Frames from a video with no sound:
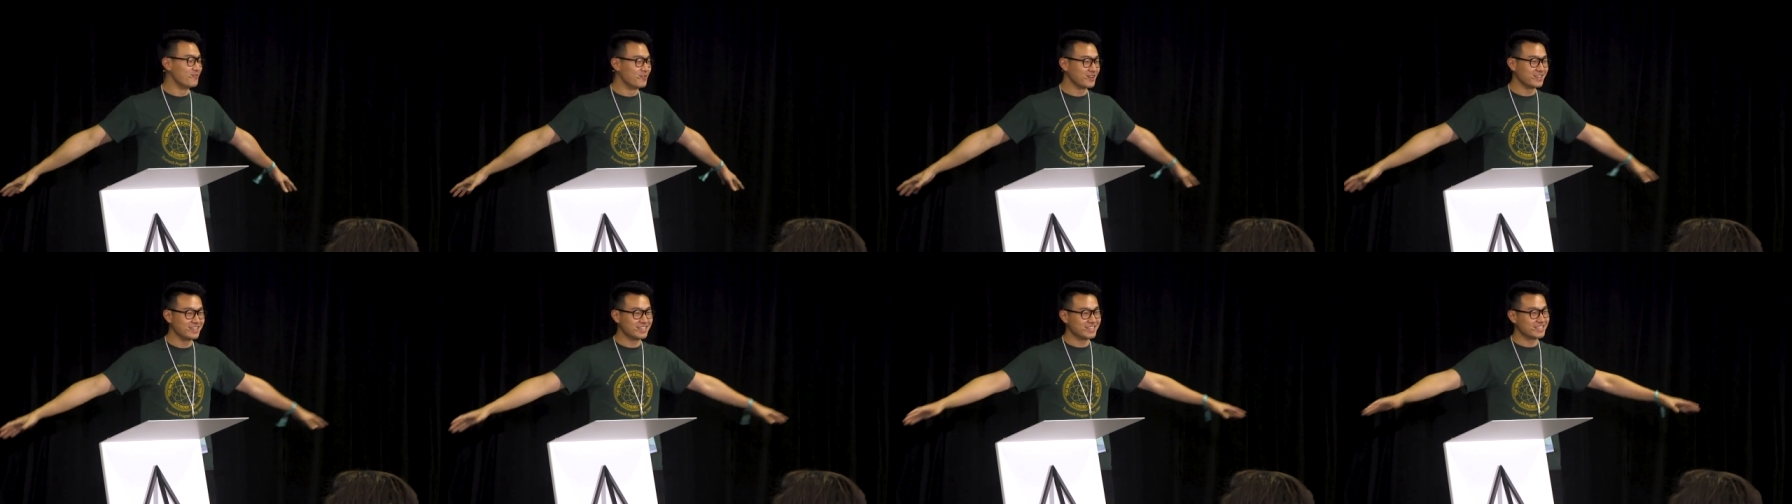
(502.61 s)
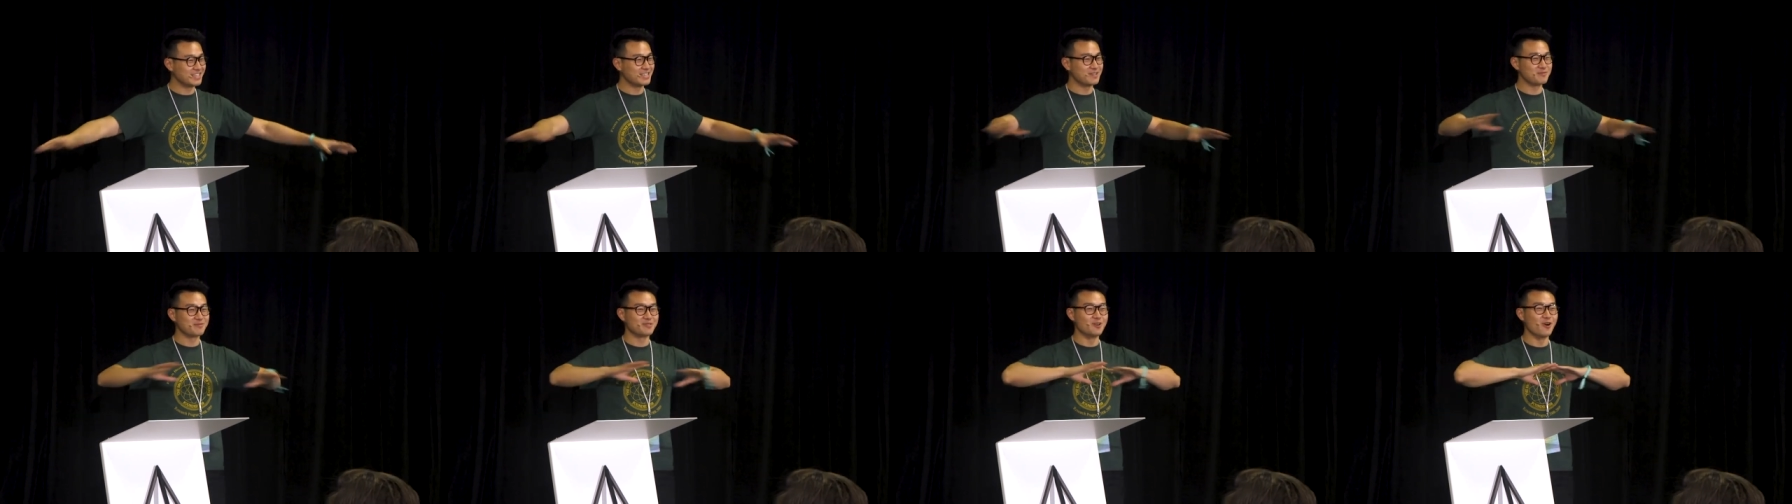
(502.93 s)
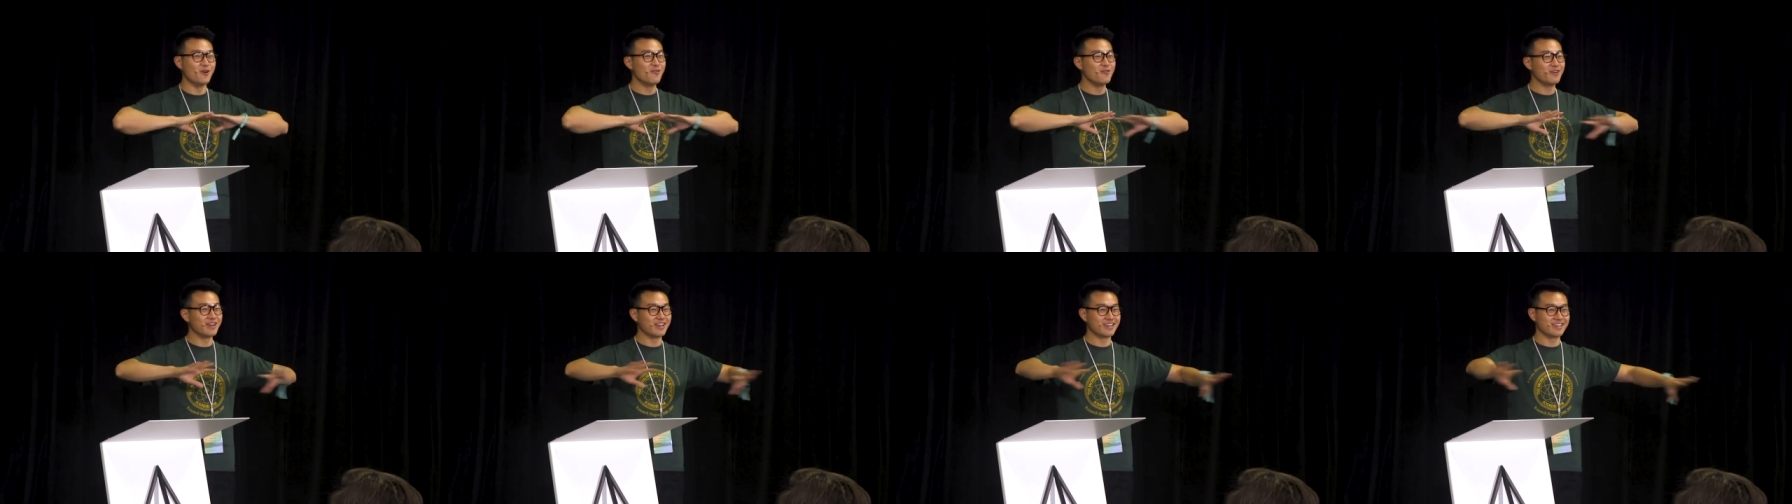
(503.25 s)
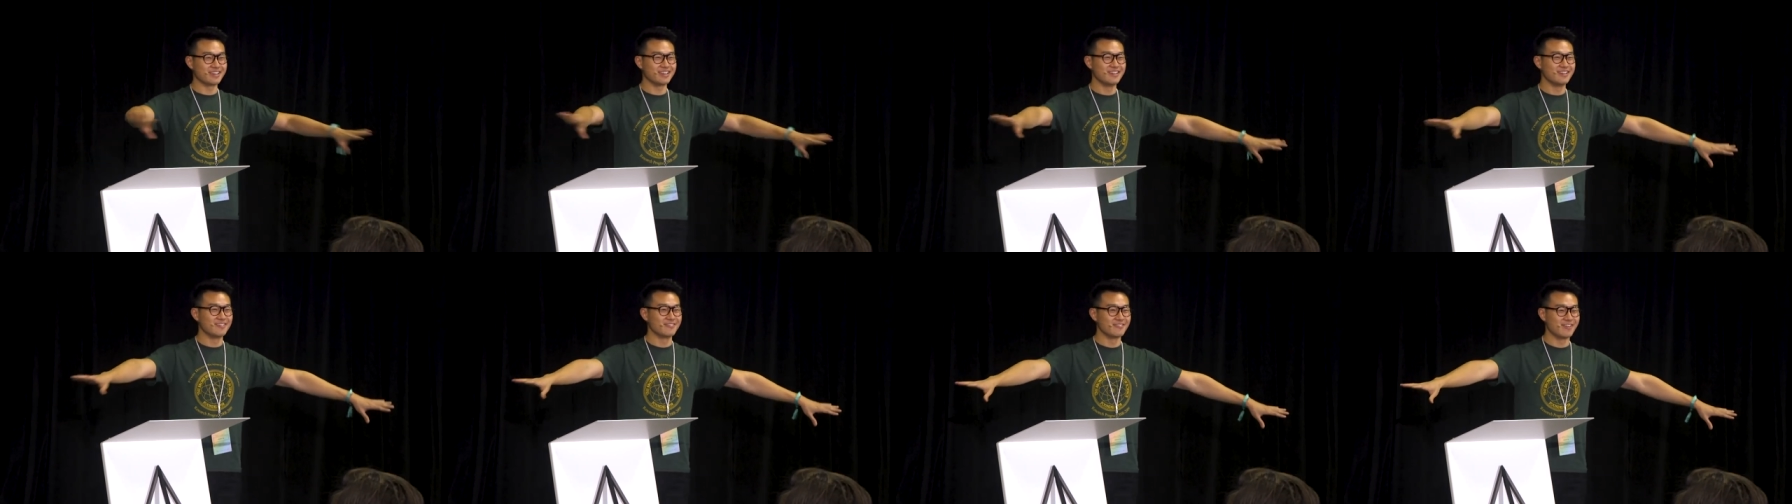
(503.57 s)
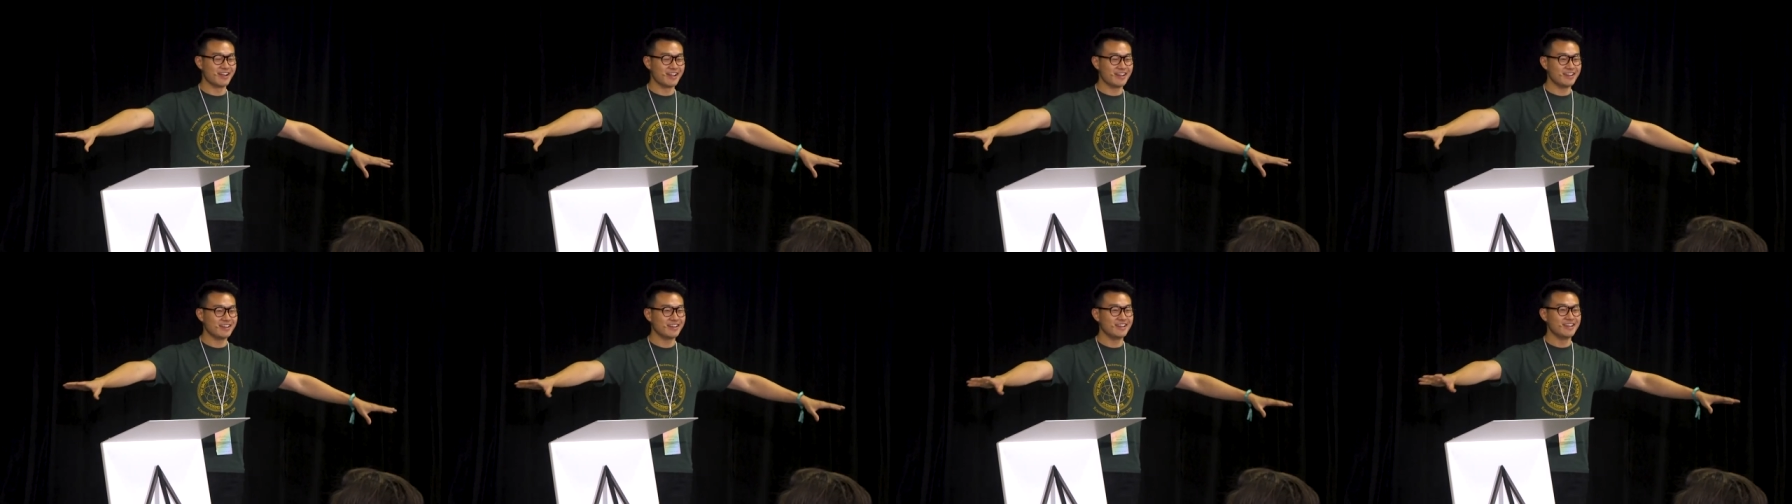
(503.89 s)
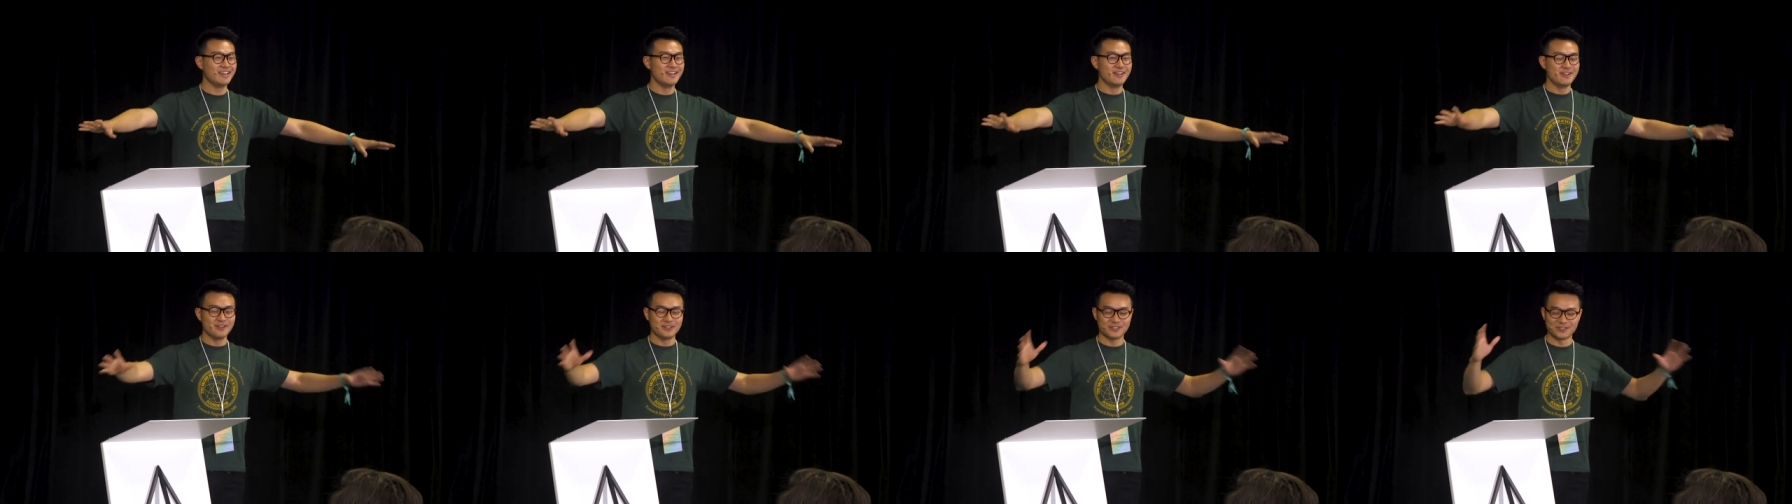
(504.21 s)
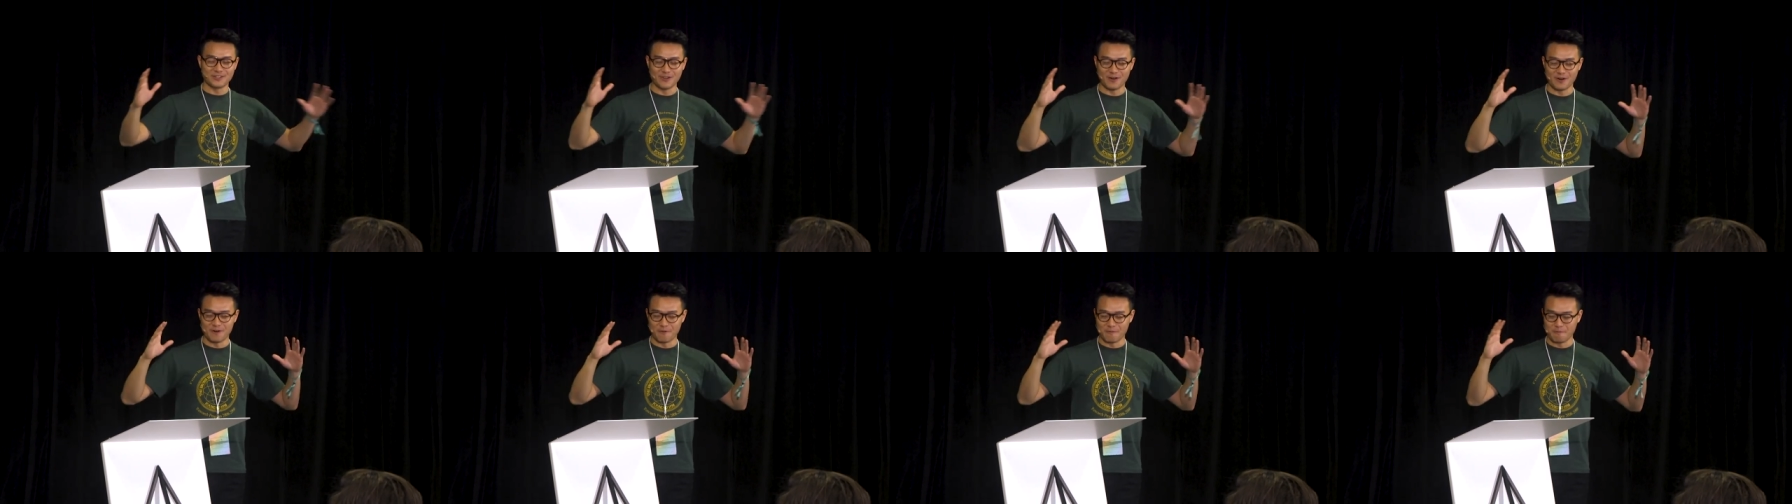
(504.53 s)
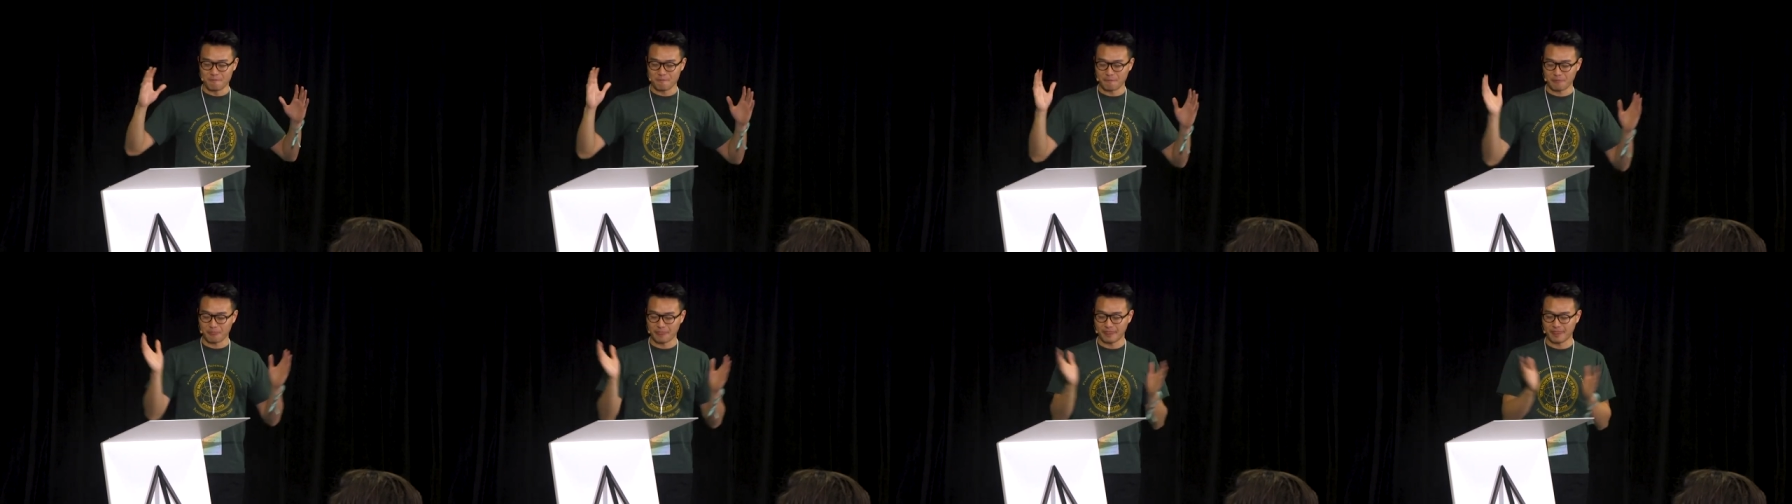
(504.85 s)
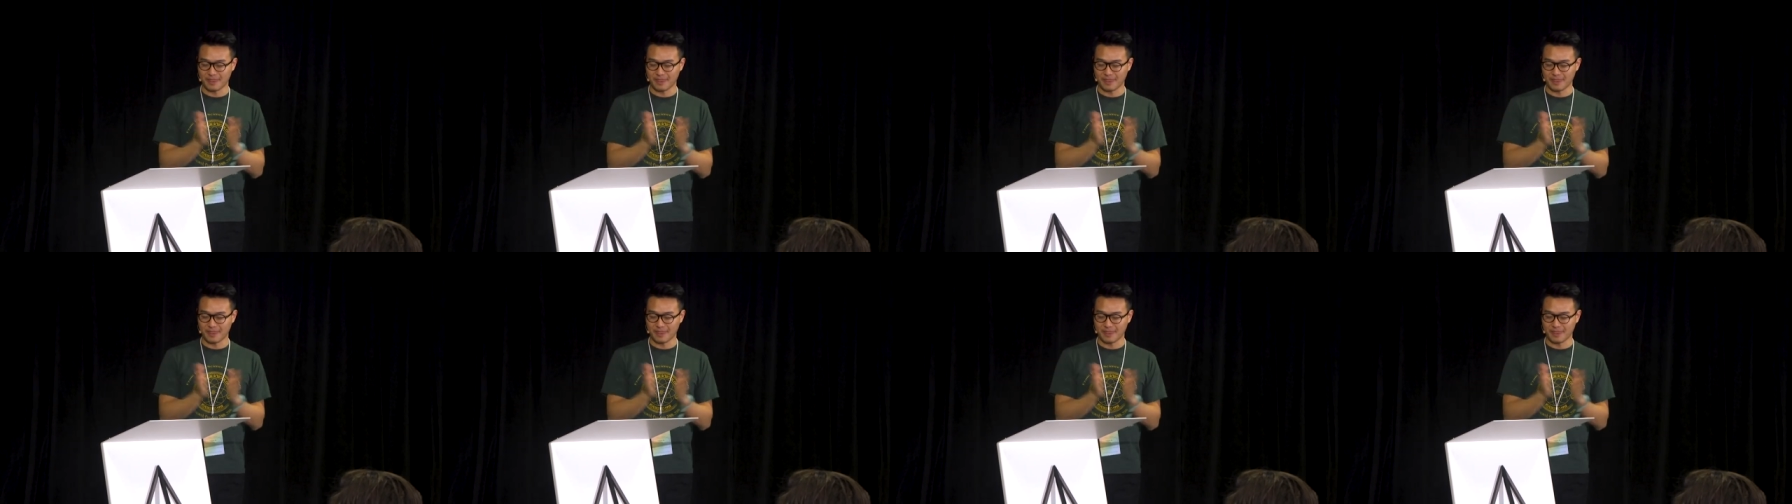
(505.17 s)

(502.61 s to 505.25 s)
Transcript: We can keep going, right? So